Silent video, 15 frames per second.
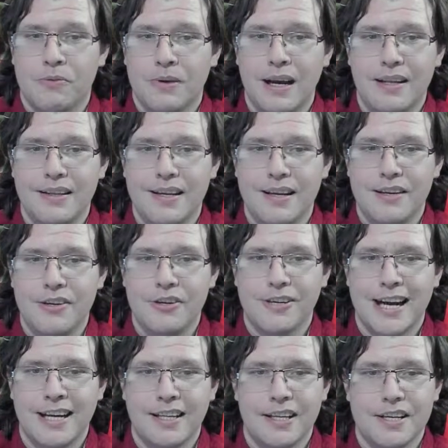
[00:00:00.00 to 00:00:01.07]
Rallying
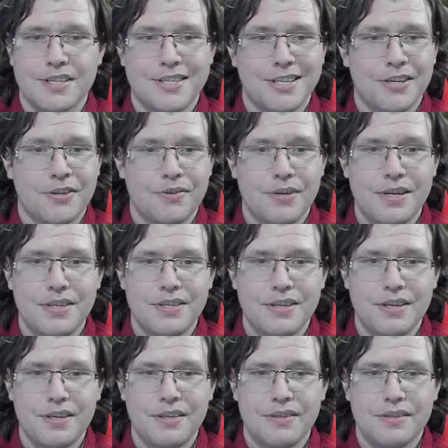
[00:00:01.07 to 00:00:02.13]
your allies
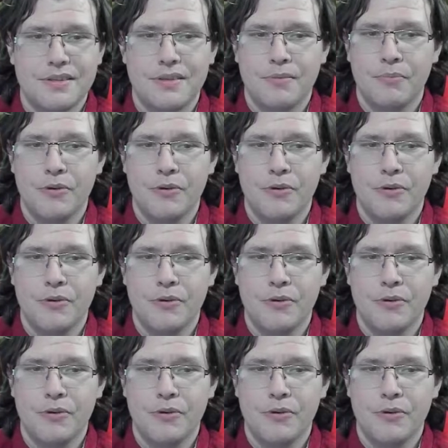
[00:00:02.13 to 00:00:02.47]
increases